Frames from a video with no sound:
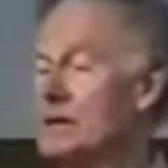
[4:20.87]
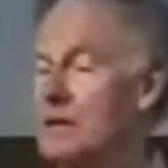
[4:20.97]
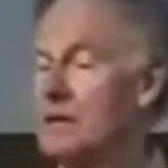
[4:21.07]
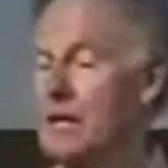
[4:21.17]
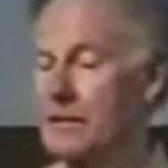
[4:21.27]

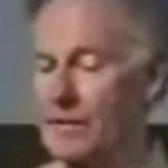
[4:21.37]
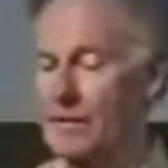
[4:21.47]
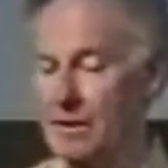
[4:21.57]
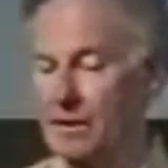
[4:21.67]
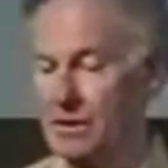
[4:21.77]
this kind of
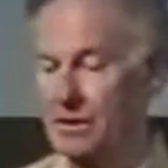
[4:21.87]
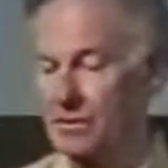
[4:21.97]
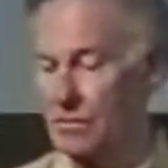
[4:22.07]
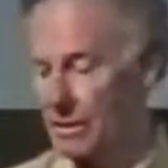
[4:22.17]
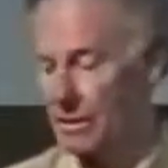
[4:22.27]
thing is,
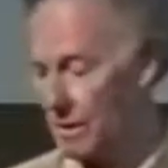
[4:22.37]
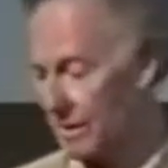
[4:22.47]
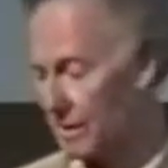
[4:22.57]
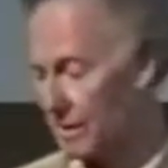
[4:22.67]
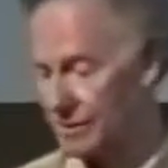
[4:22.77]
is going on
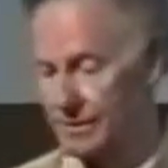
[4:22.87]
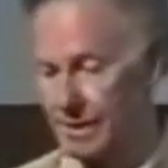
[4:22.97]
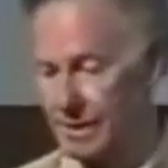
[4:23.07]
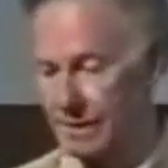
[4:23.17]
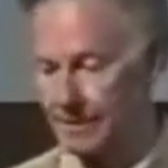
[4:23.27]
in our
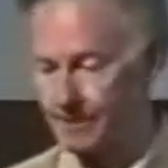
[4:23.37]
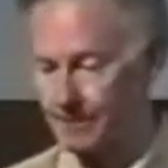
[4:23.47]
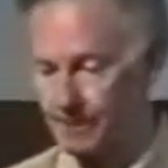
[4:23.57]
society.